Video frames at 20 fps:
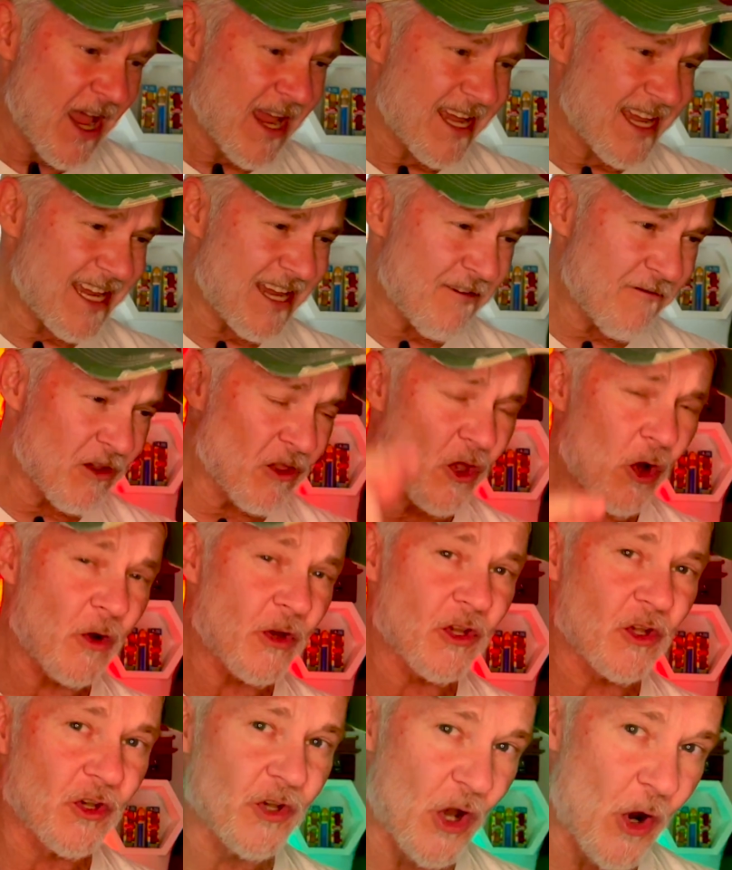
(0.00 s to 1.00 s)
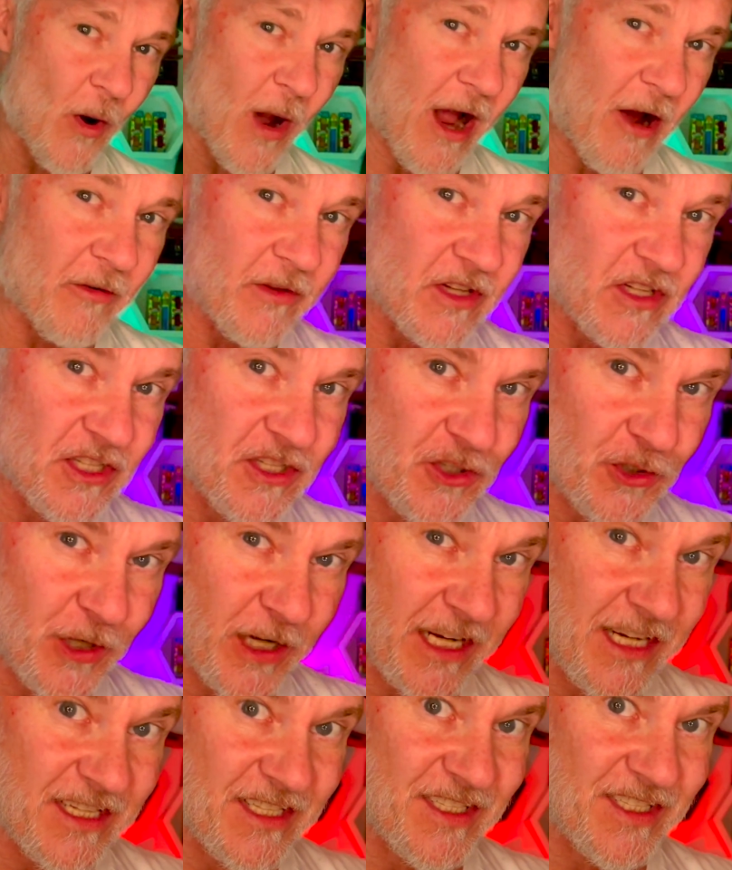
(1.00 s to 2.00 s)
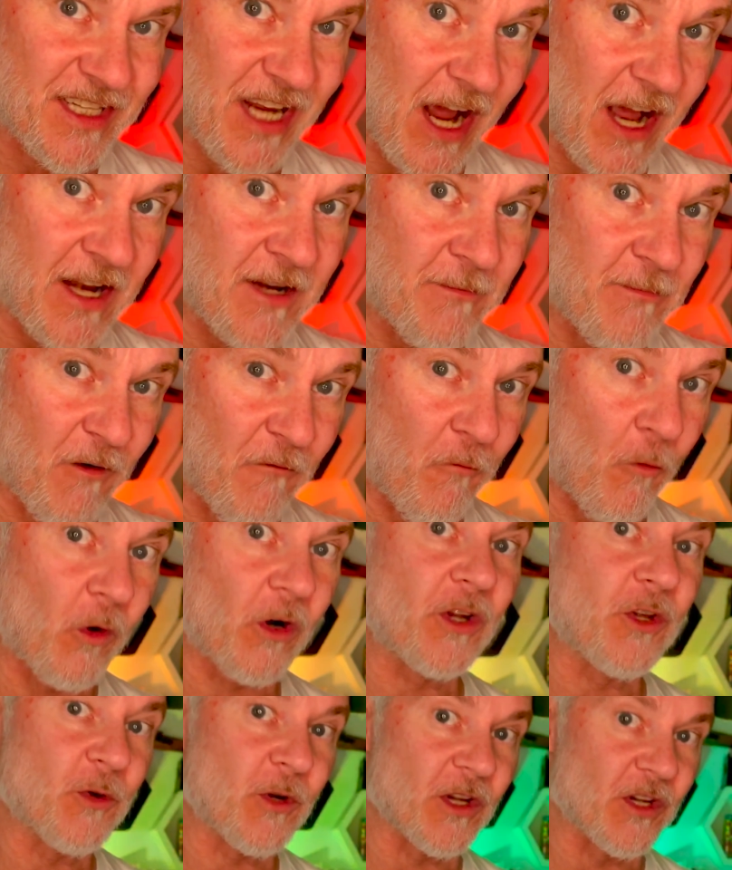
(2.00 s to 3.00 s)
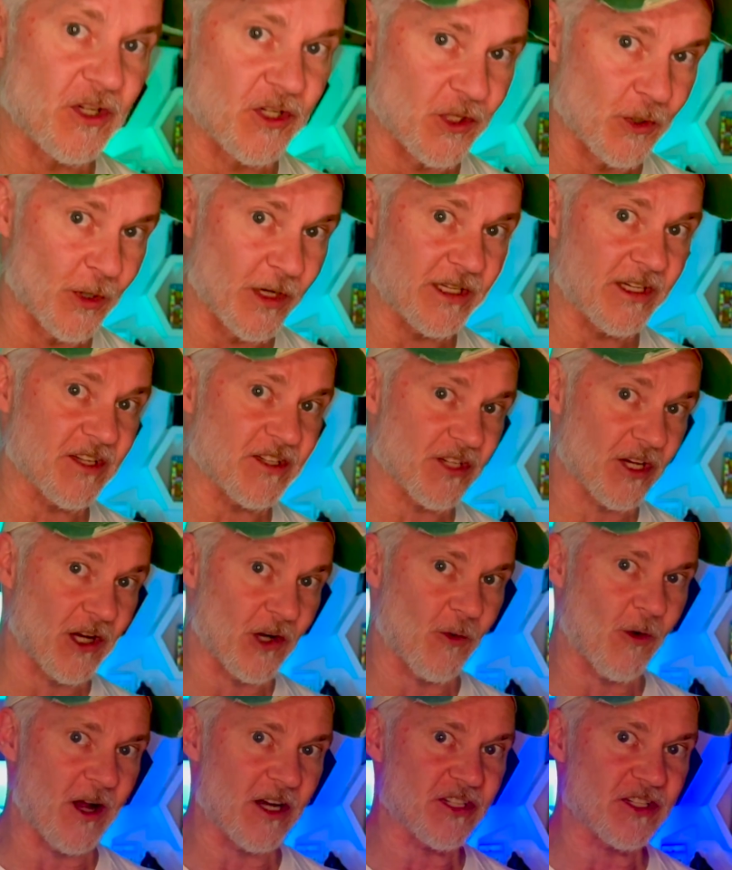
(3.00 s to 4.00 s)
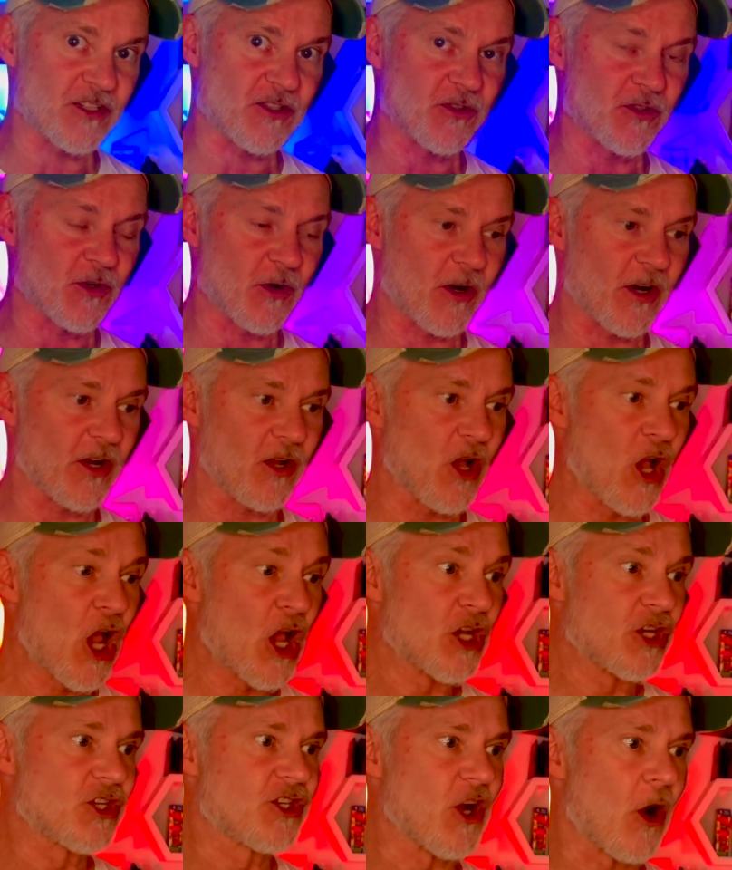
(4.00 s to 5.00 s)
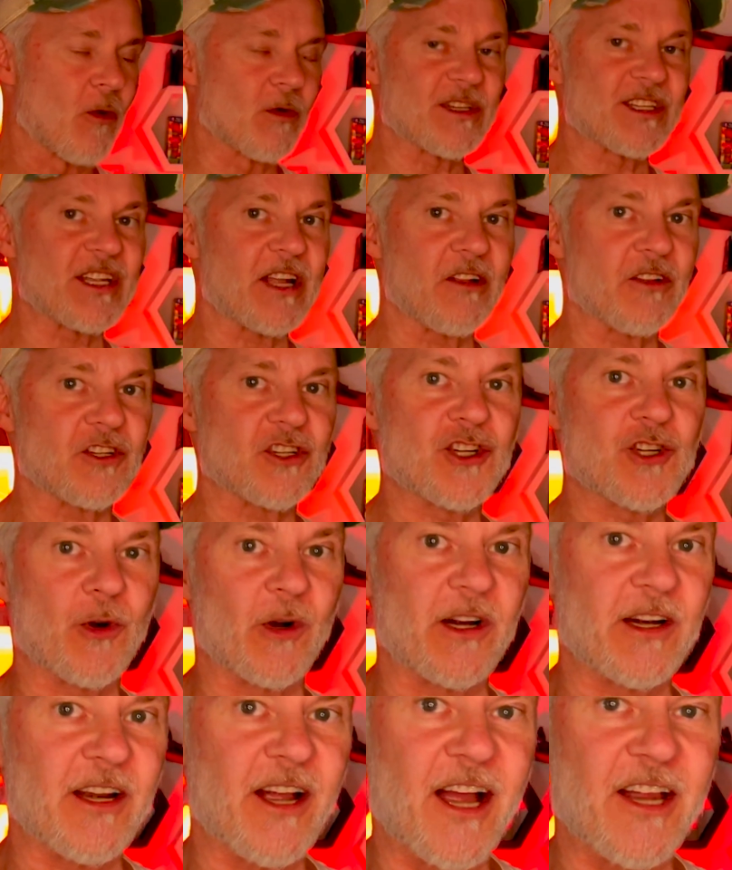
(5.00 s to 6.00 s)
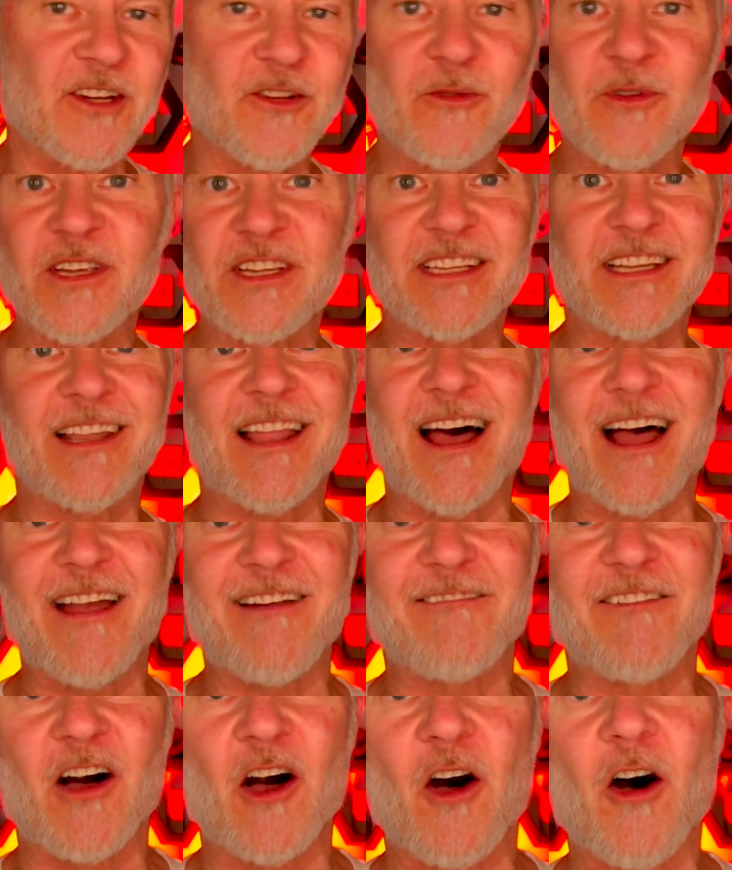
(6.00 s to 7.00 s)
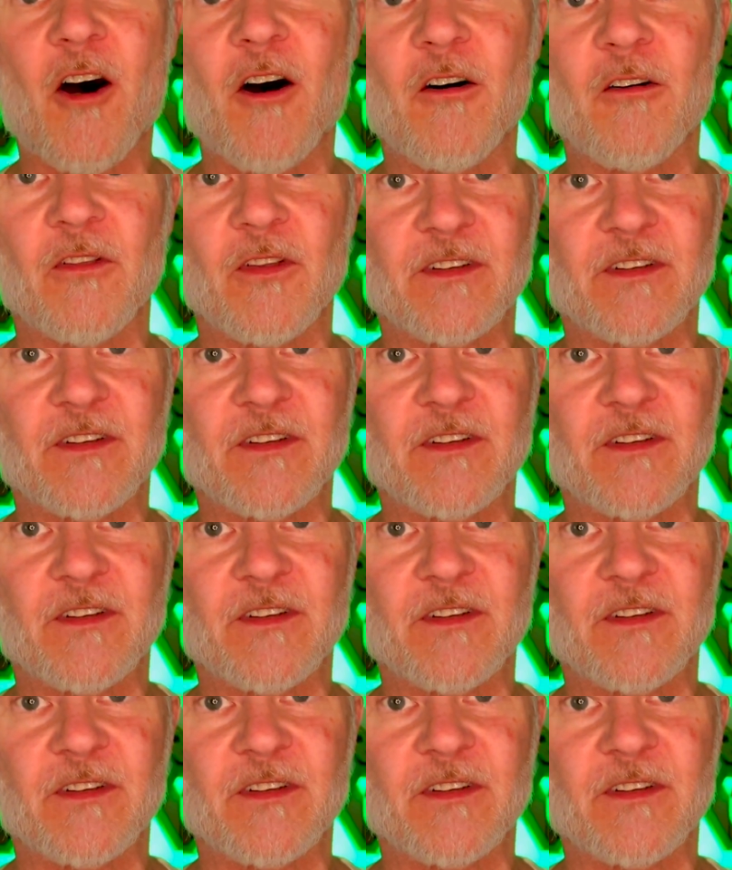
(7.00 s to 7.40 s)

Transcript: even though you'll know how this trick is done before you can do it, because you're gonna watch a tutorial, don't sell it short. I do this live all the